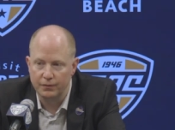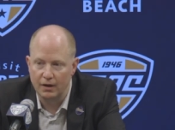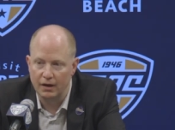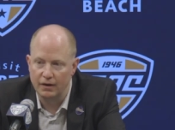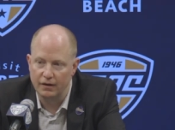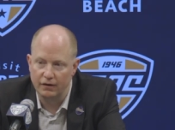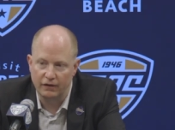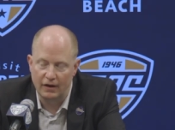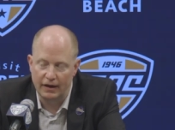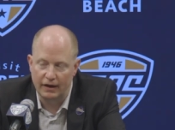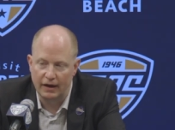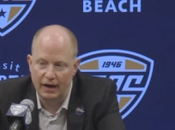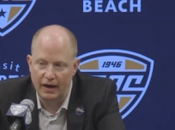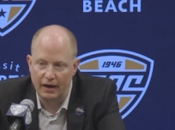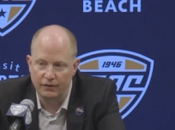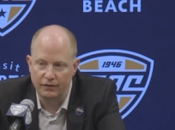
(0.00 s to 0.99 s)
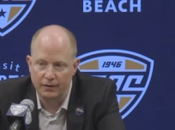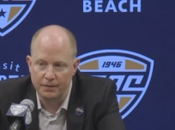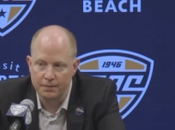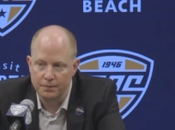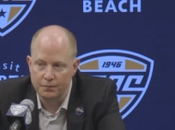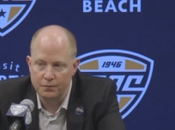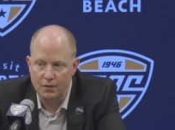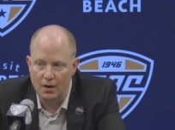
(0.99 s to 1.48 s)
in the second half,
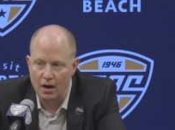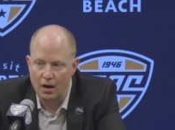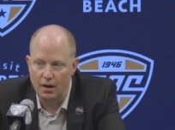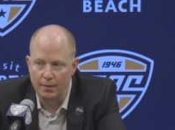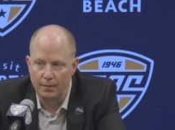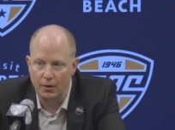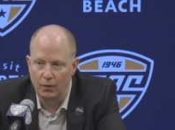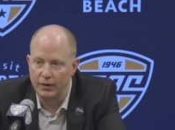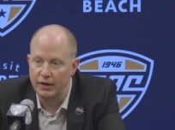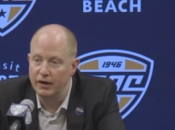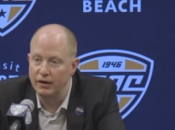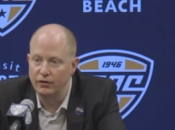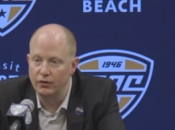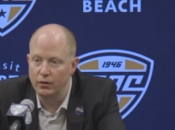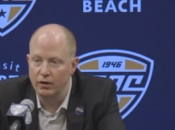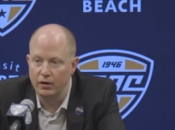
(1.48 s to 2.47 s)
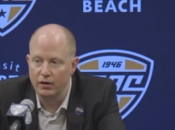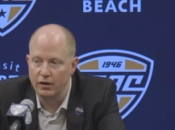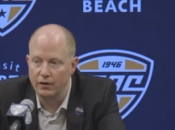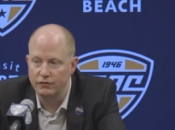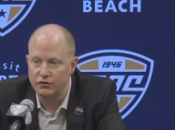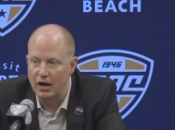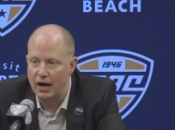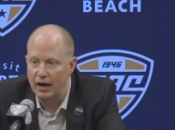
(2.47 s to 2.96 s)
uh, but we didn't do a good
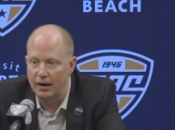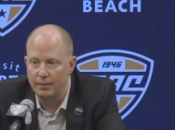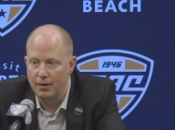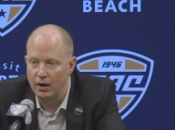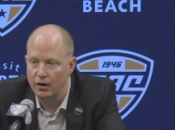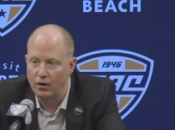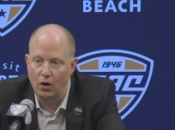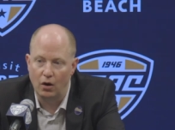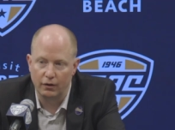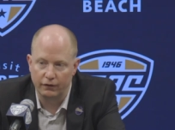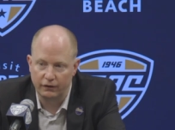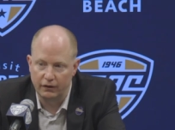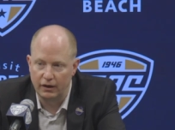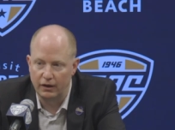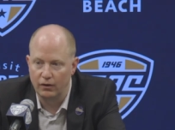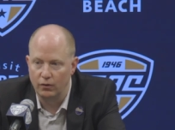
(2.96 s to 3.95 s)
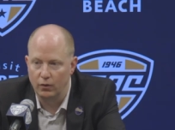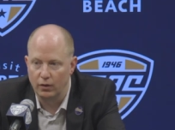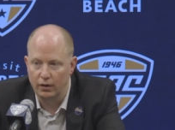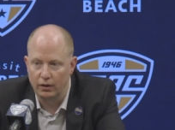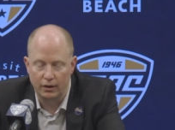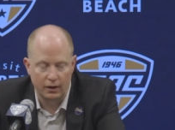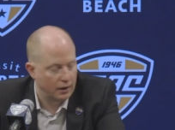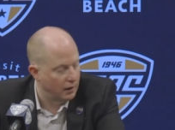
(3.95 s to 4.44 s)
enough job on Austin
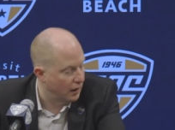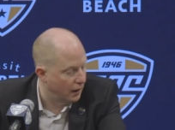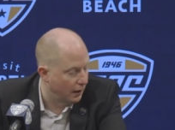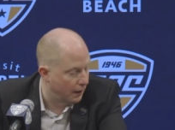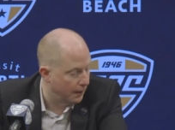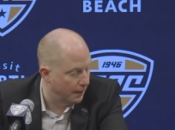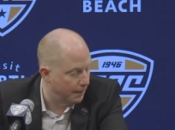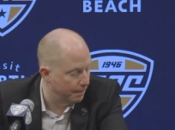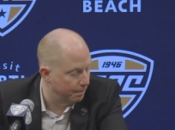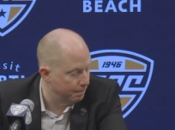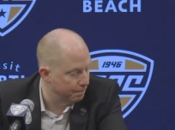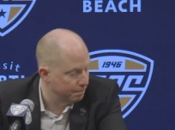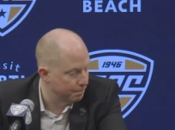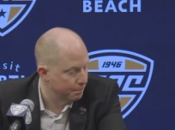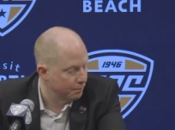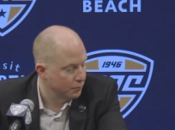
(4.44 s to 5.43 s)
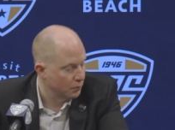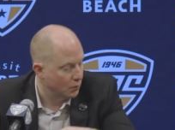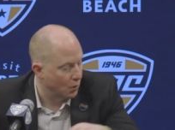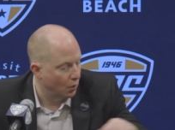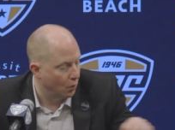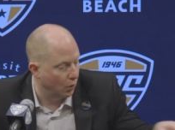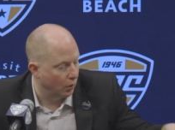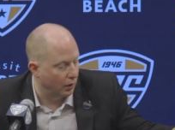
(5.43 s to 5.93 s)
or um,
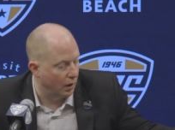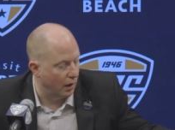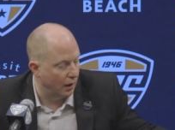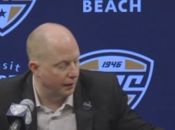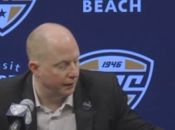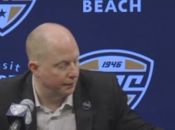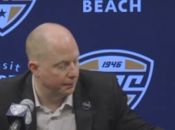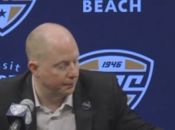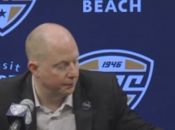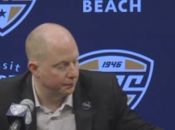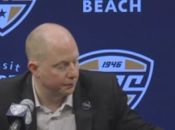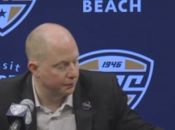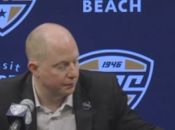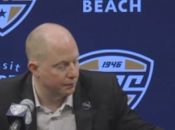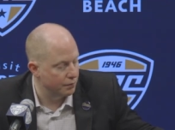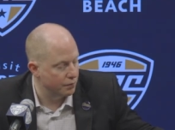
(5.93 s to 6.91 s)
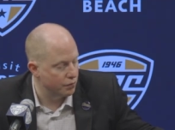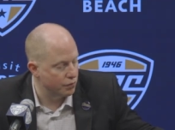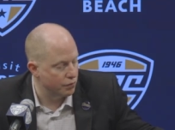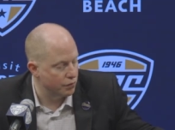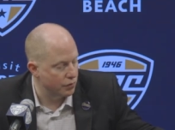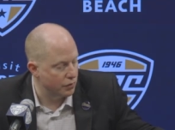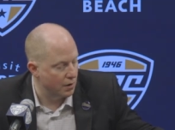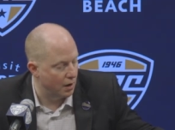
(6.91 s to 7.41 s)
or on
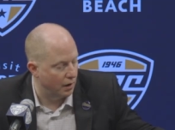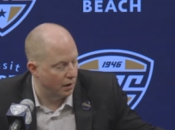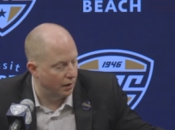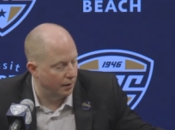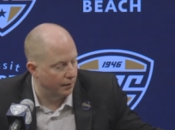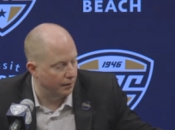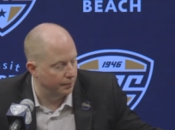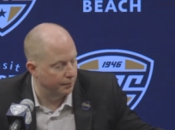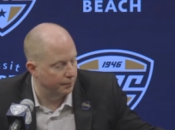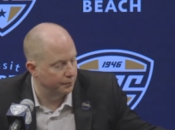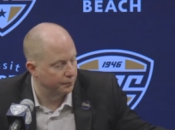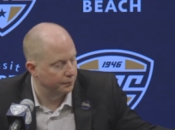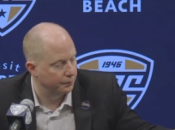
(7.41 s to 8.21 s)
um,